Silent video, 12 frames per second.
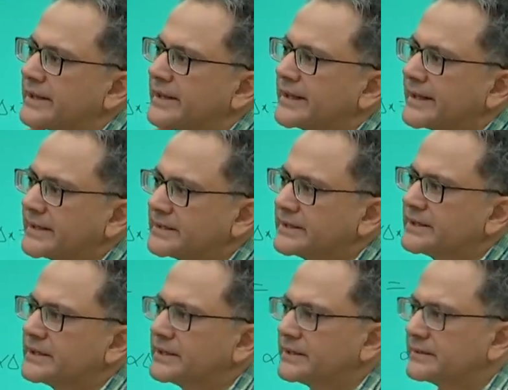
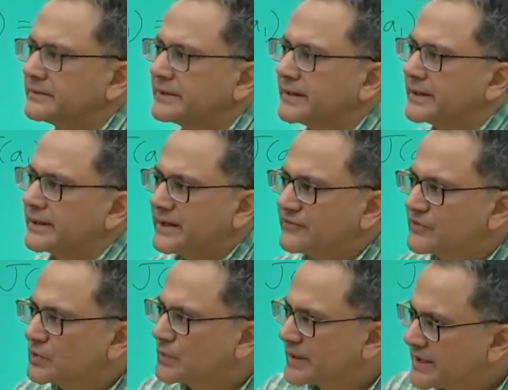If you
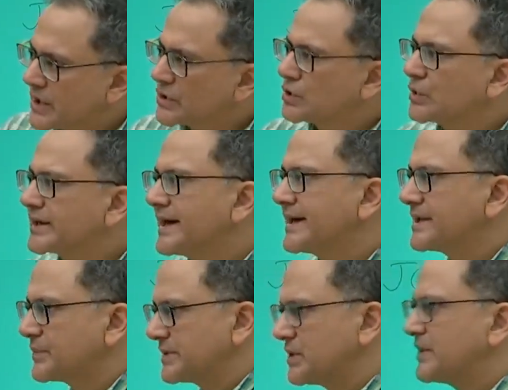were not looking at it
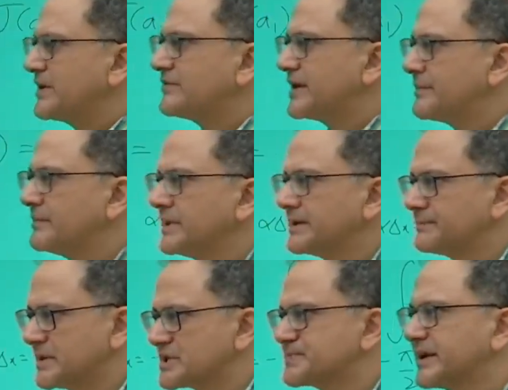with the wave number
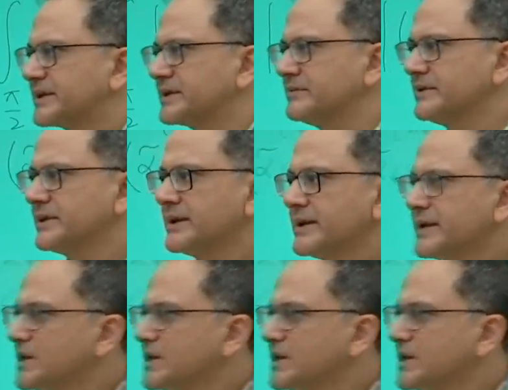perspective, you